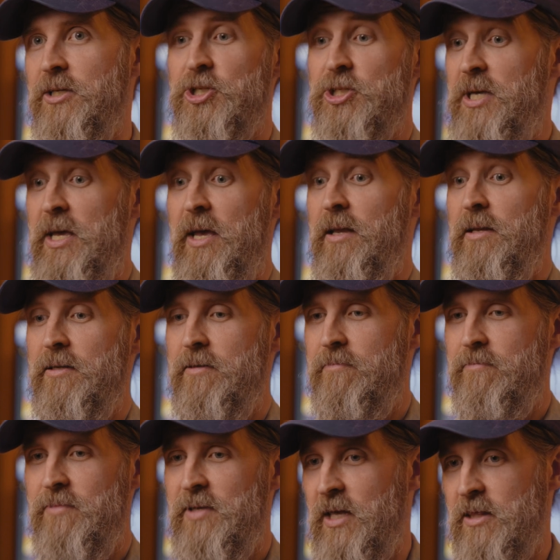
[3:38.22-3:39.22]
I just can't
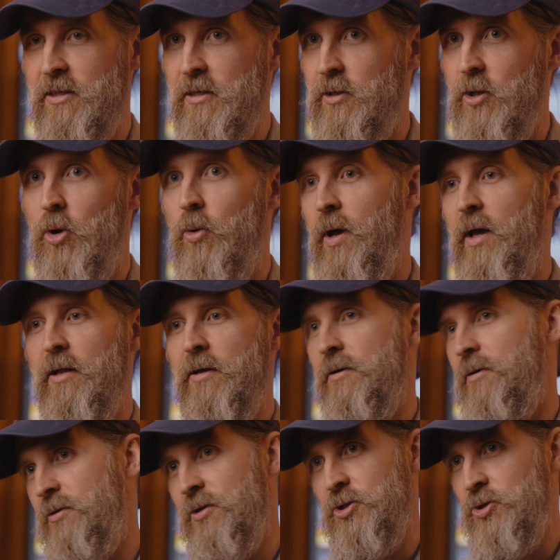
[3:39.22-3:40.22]
get the low
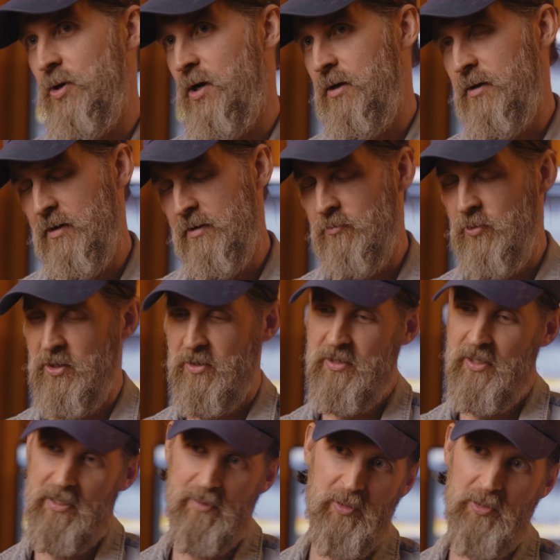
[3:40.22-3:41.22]
end, or could you help? What do you
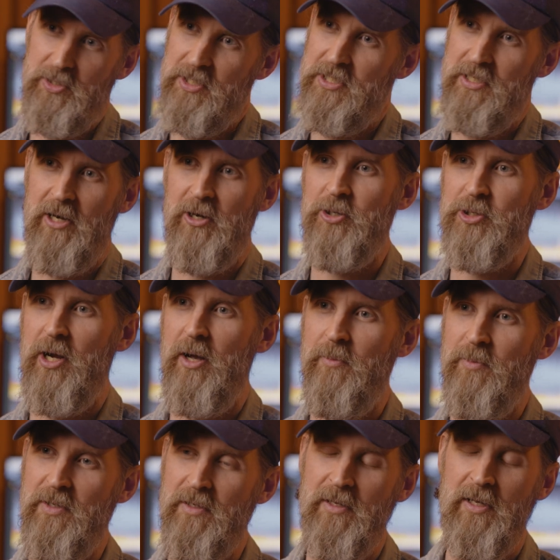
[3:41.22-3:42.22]
think about the snare
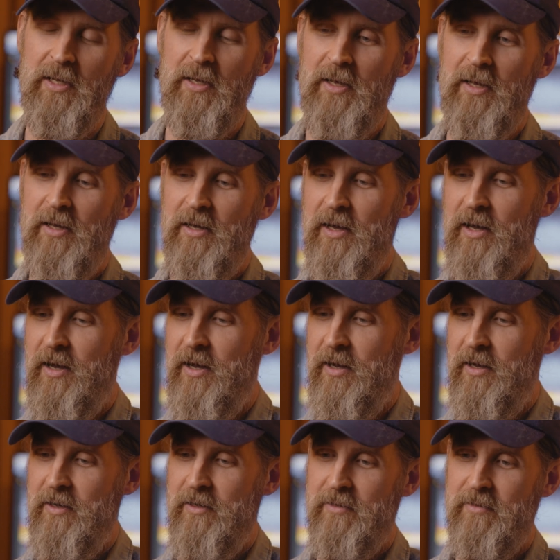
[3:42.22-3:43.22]
drum?
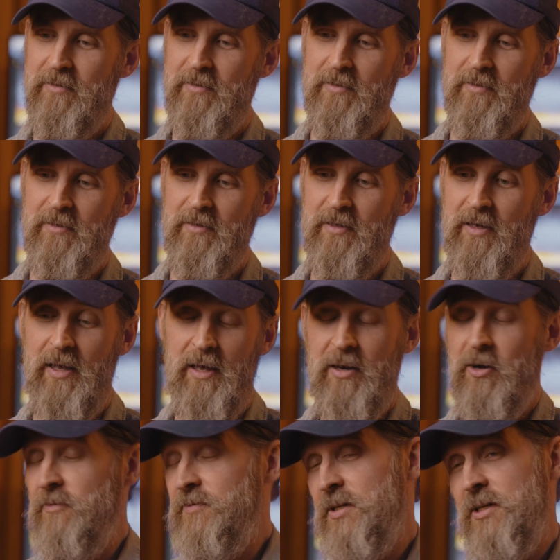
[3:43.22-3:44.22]
Uh,
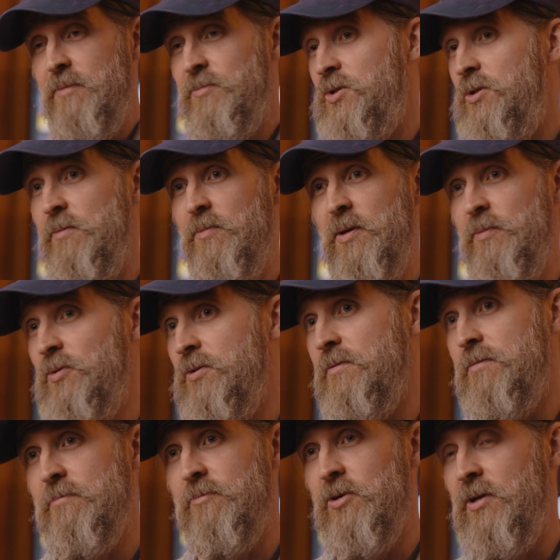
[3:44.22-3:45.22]
and oftentimes
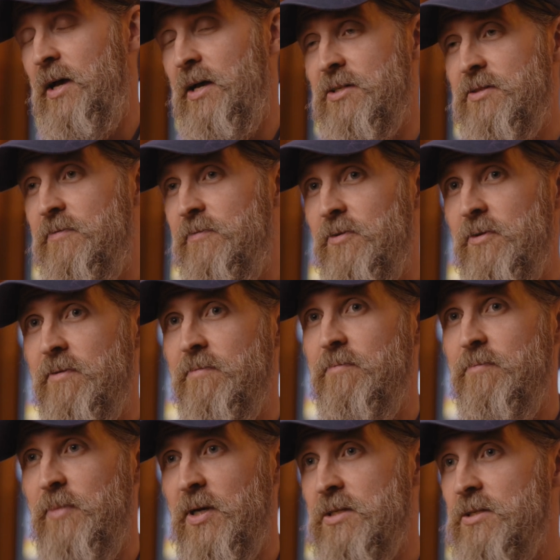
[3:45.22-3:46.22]
people will ask for
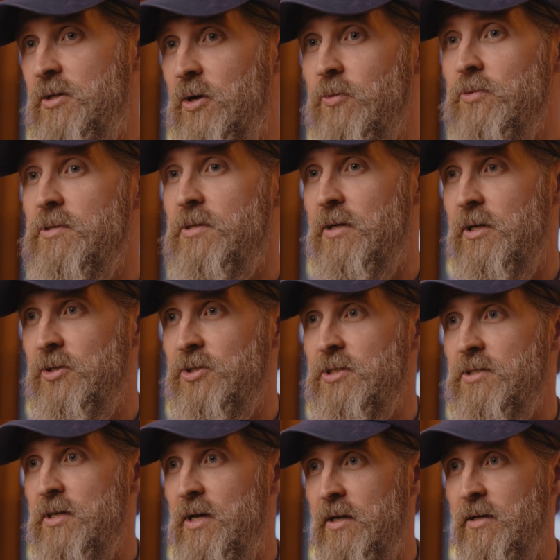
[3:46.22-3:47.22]
mixed notes, and I'll
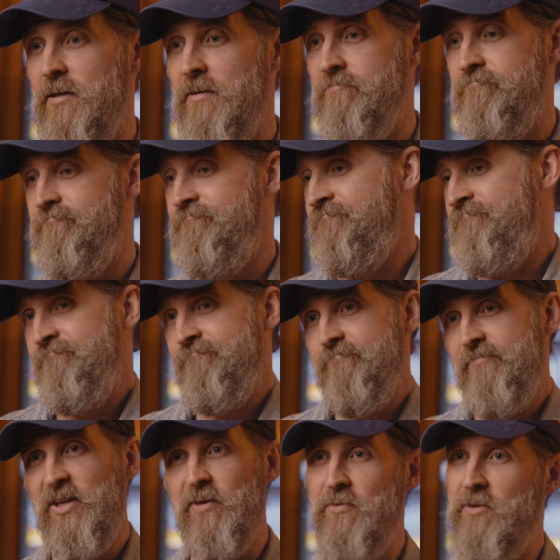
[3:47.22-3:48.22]
just kind of
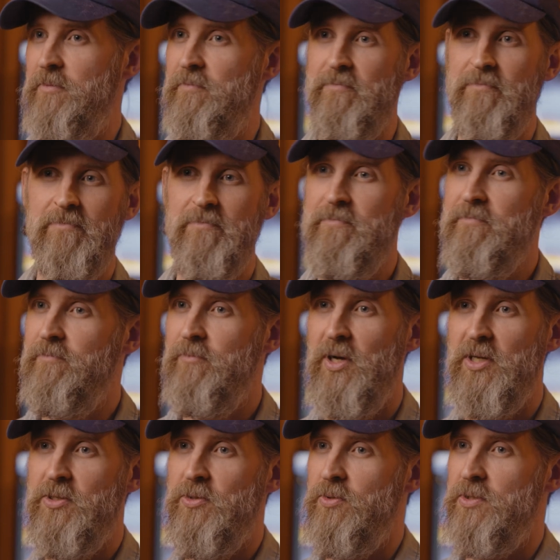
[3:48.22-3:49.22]
give them
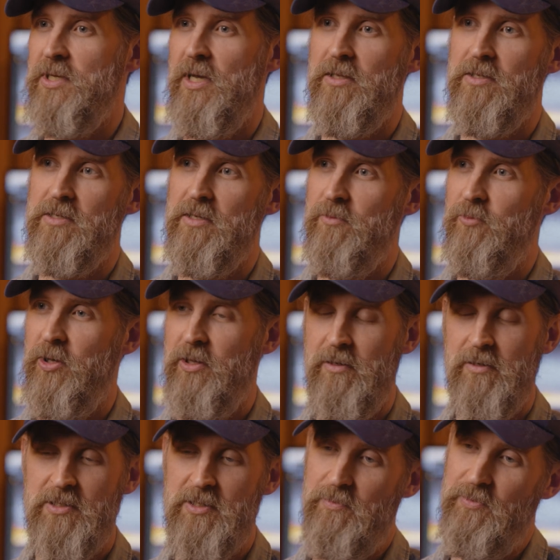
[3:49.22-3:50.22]
my 2 cents on
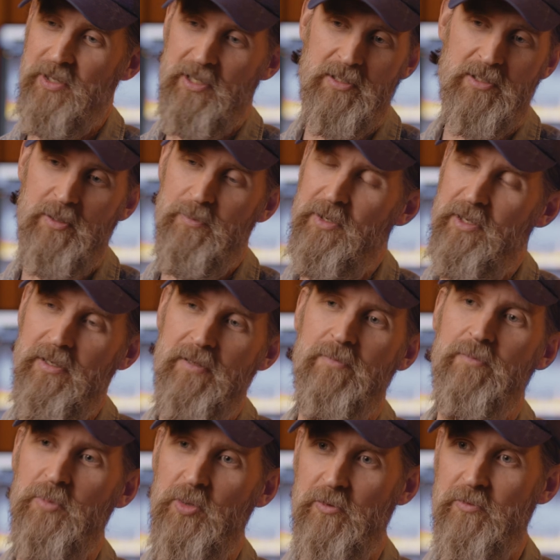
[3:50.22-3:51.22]
whether some things could be
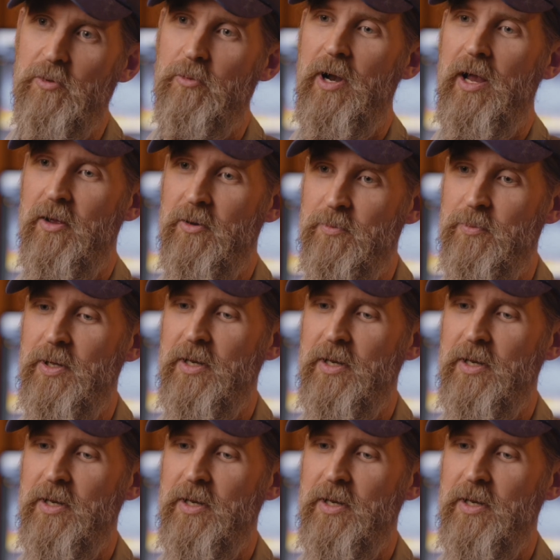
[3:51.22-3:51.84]
moved around.